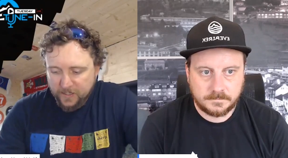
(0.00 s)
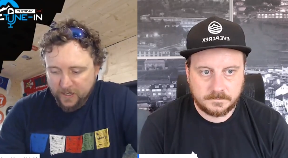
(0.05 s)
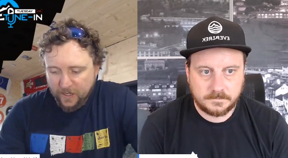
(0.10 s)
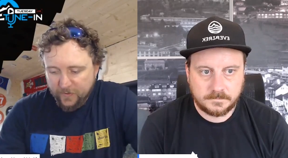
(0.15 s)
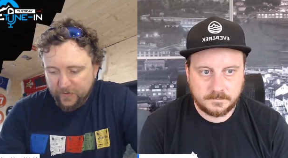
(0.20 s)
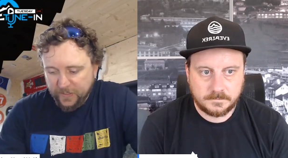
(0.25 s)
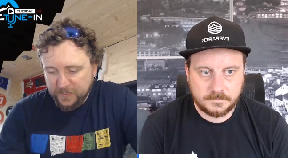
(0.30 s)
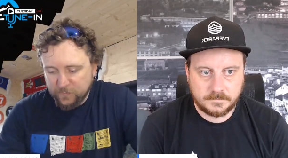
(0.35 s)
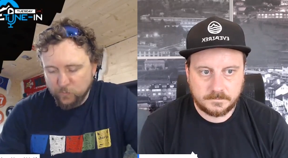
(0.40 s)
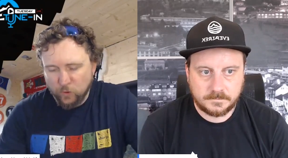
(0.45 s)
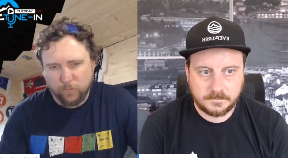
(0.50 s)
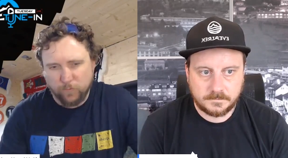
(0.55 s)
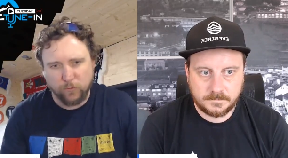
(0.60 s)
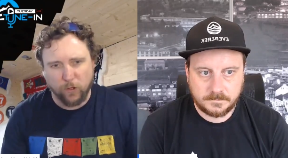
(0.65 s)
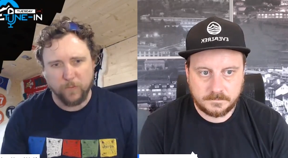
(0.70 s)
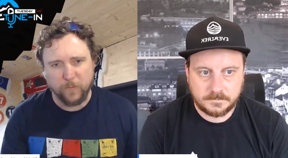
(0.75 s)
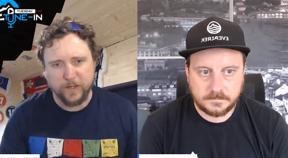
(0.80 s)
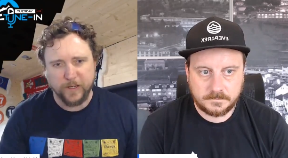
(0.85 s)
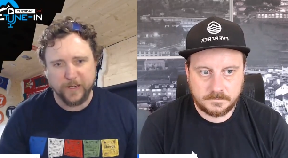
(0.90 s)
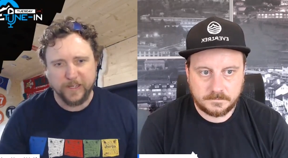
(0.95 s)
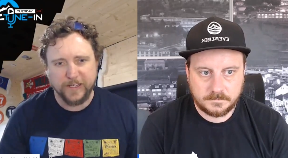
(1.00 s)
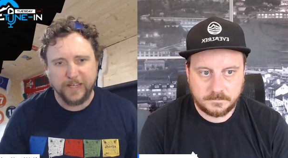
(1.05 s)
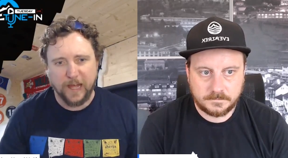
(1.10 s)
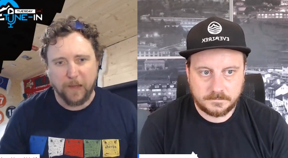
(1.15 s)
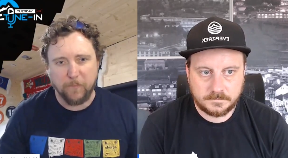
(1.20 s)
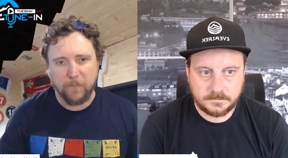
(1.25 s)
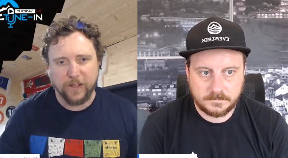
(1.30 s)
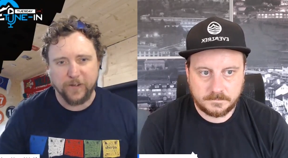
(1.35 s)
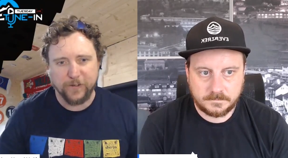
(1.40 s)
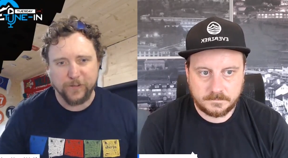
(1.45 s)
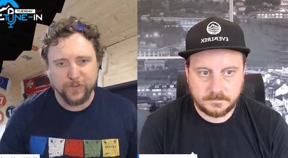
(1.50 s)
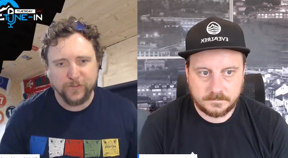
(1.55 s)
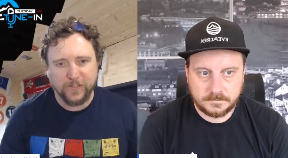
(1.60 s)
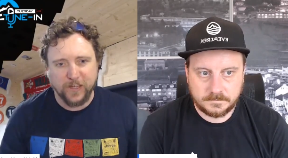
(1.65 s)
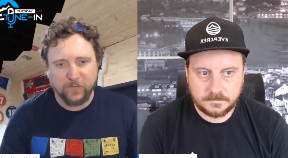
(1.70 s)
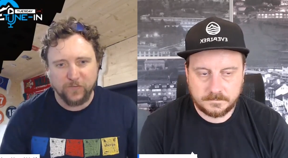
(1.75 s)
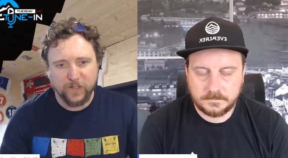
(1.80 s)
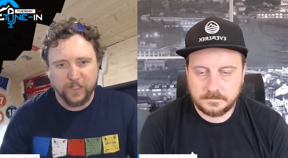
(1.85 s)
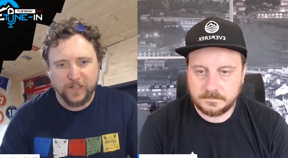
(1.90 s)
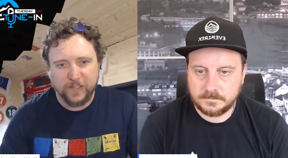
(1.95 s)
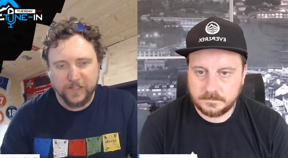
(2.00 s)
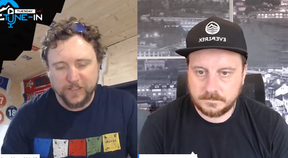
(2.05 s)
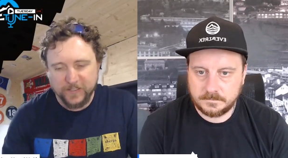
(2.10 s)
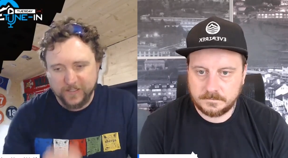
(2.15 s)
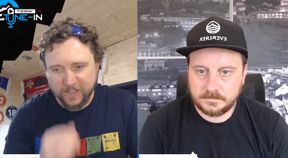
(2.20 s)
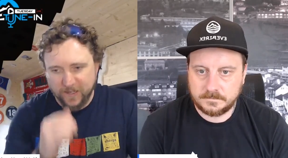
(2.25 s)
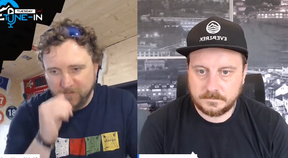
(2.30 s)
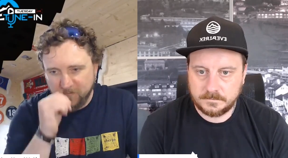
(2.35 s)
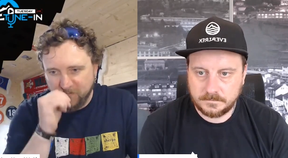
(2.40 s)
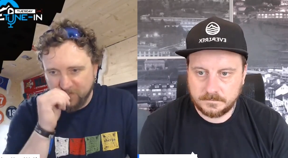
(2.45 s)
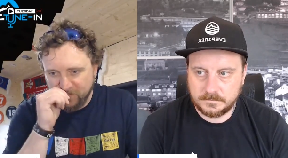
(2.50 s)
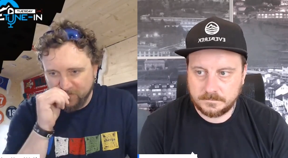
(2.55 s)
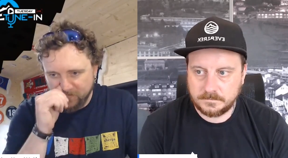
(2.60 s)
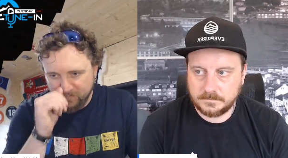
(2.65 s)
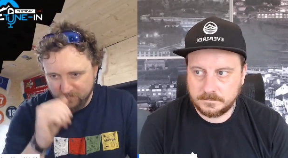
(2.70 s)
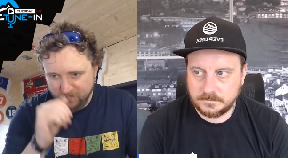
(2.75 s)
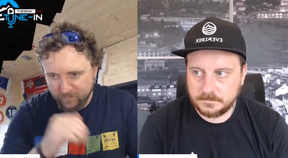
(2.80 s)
Speaker 1: I think it's more prominent in Kathmandu. Definitely, there's um,